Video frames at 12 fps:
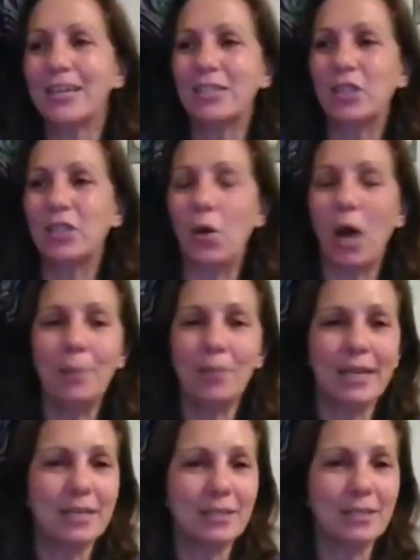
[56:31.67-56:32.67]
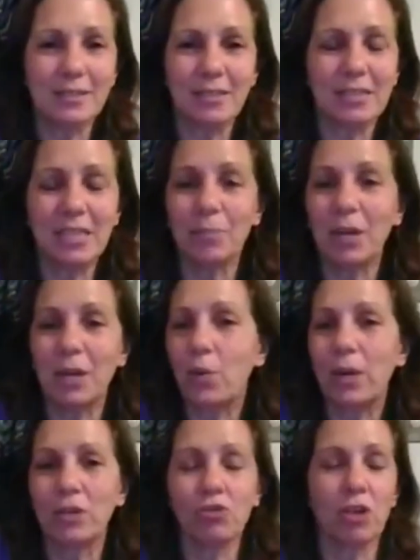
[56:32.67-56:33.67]
So I'm like, send my
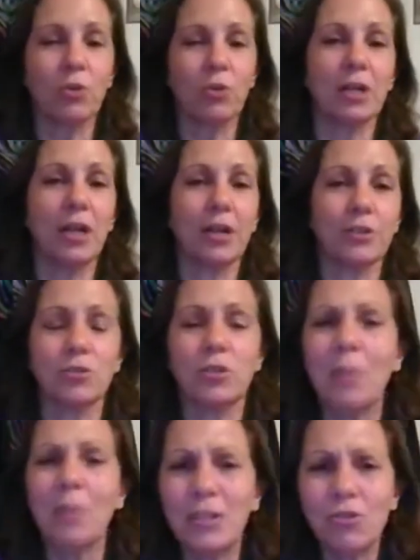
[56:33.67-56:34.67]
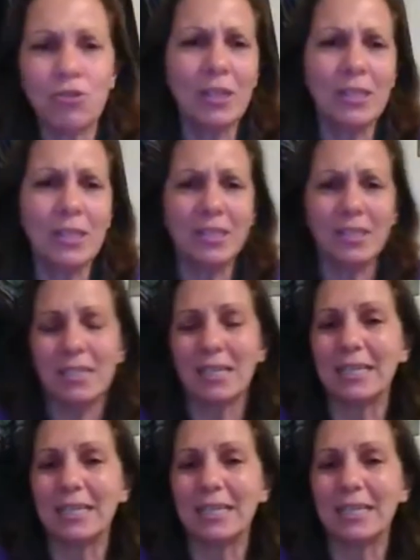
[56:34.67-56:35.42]
crown chakra to other dimensions.